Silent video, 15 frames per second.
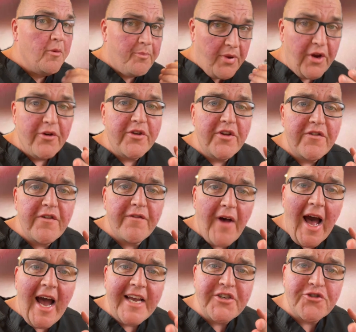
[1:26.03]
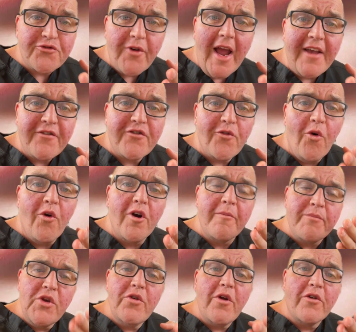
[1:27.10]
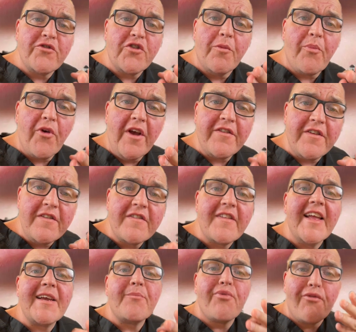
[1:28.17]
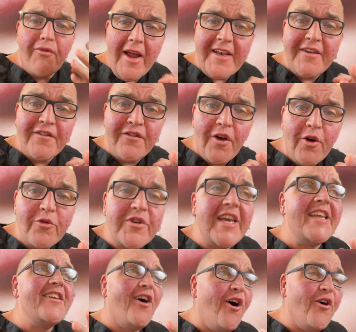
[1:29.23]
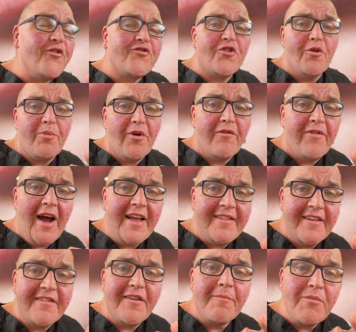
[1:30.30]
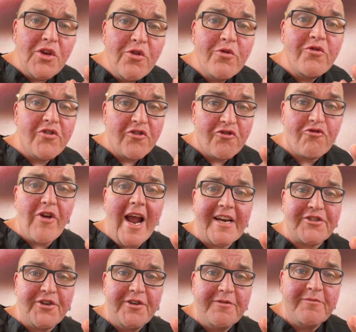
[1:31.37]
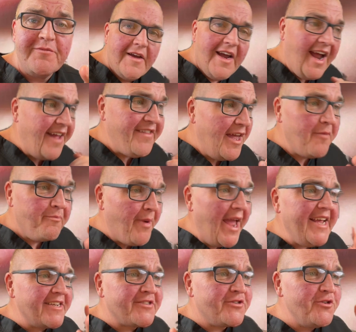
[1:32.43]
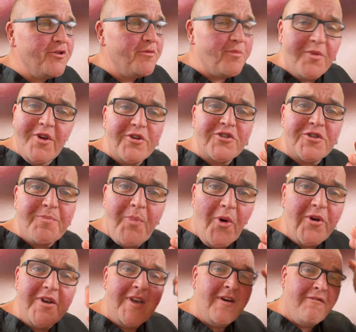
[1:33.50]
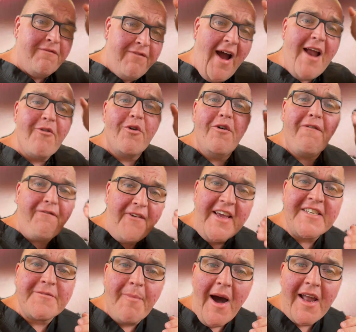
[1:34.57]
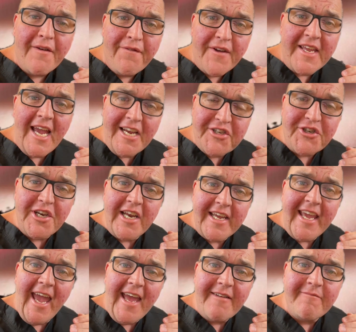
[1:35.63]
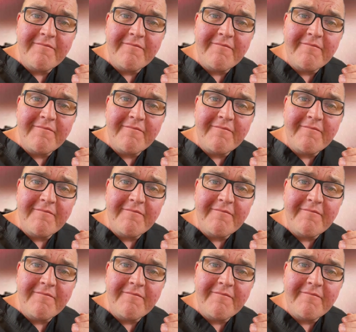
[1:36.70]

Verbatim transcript: Periods of high stress or immunosuppressants like prednisone can also provide this immune distraction. And then bang zoom, you're sporting a viral face modification again.